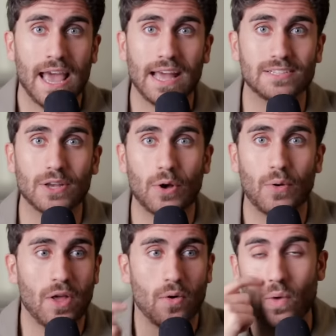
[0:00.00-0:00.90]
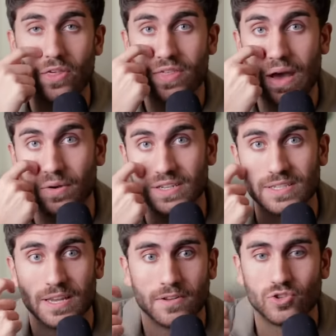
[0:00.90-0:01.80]
And so, whether that
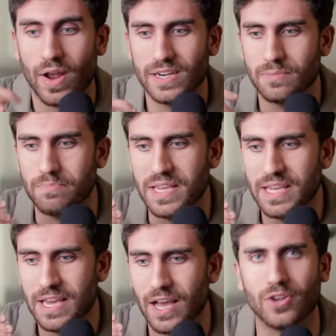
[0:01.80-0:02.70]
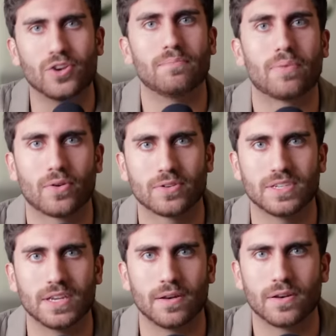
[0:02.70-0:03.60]
was trying to be a good
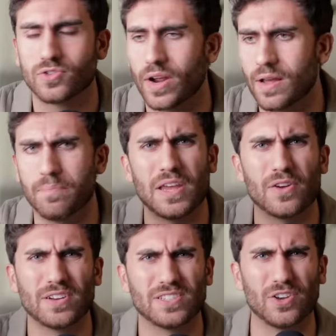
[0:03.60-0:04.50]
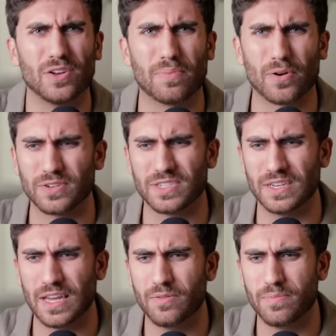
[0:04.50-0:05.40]
person, trying to appear as a good
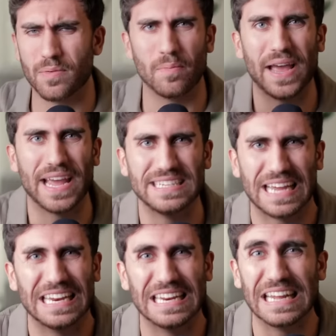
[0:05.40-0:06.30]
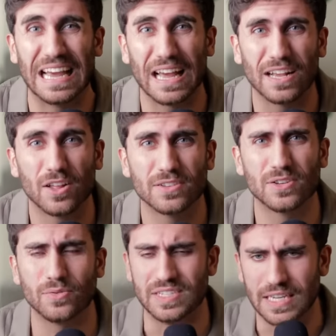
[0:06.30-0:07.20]
person to other people, my identity, I, I clung
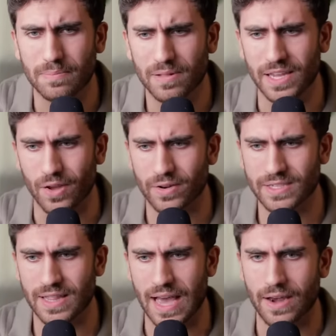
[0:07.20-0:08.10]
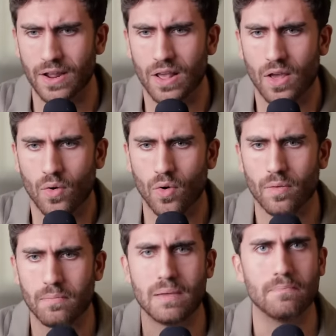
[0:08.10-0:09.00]
so deeply onto that,
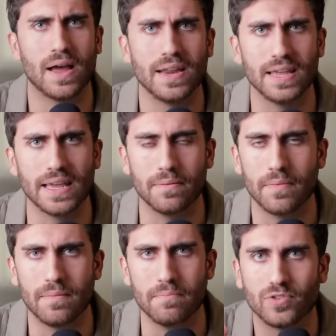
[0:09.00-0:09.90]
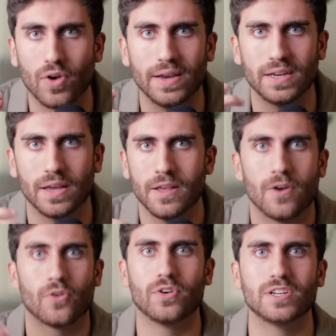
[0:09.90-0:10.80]
or my money and, and trying to
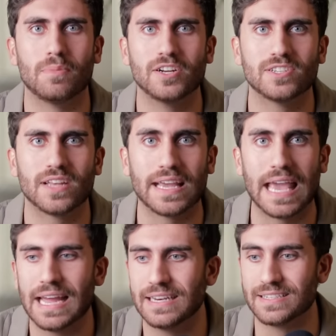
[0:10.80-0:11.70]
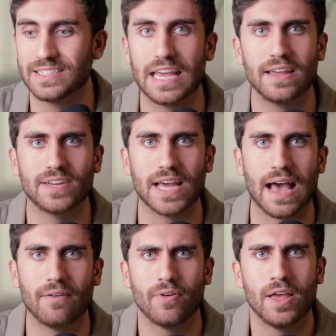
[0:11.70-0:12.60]
earn as much as I can to save, to
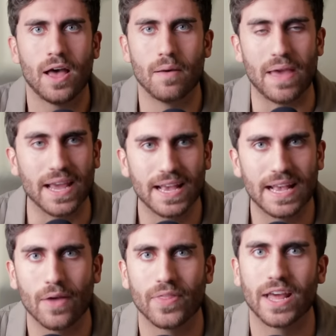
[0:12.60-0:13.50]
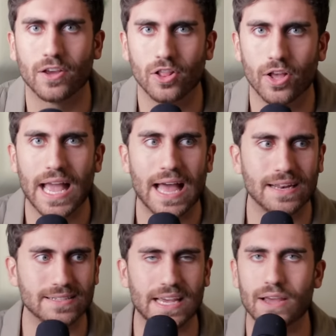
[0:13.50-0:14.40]
have a bank account that I could look at
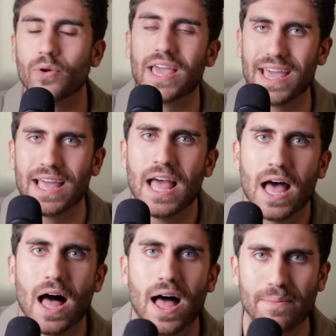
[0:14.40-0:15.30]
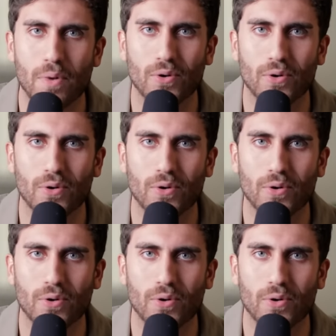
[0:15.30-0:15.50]
and say, okay, I'm